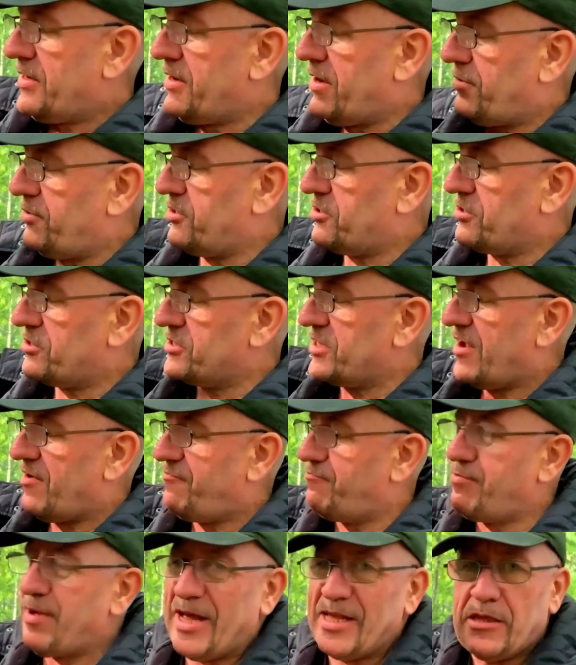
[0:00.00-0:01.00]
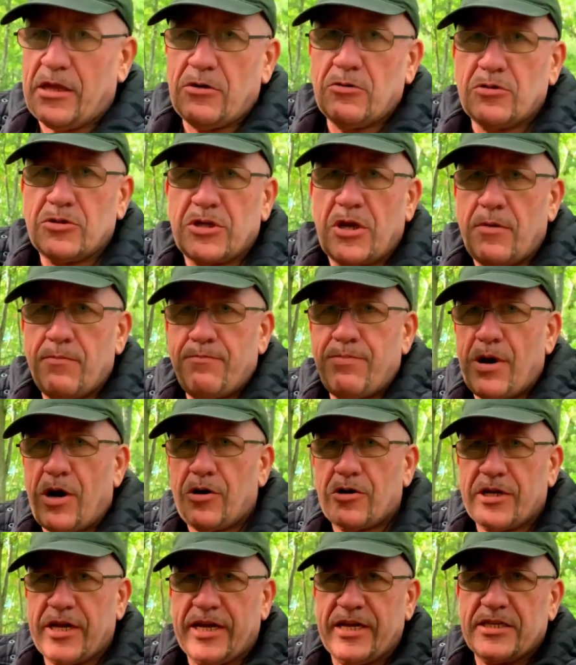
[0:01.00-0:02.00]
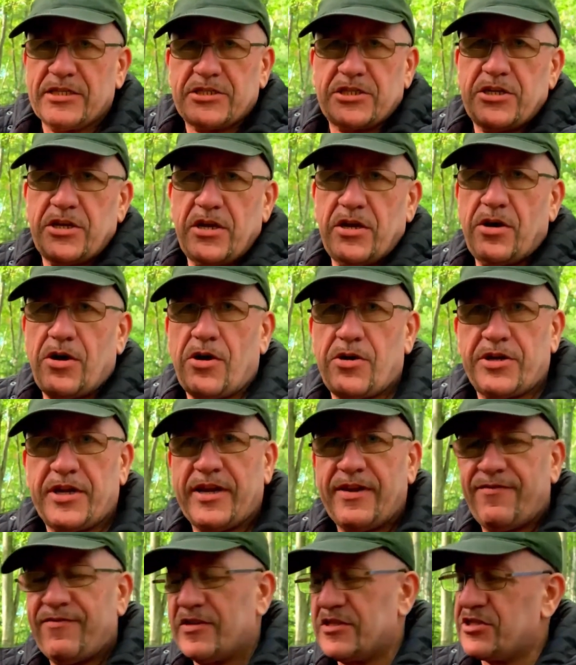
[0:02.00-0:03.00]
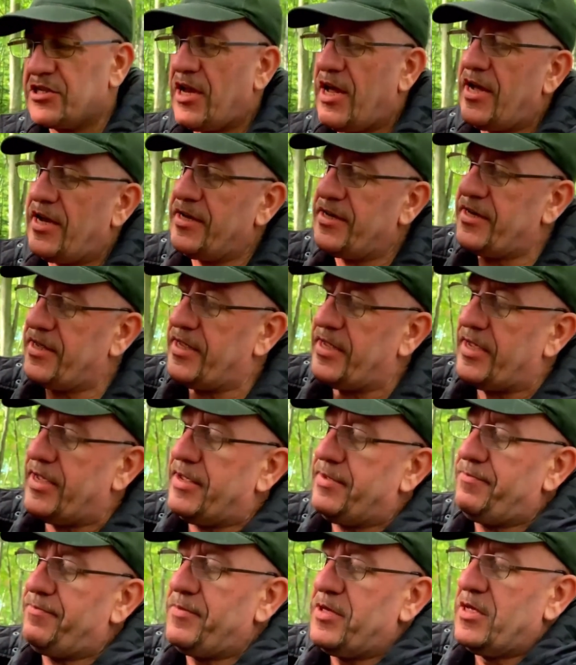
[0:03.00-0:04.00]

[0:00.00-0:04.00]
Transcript: Now it does have bellows pockets on either side here,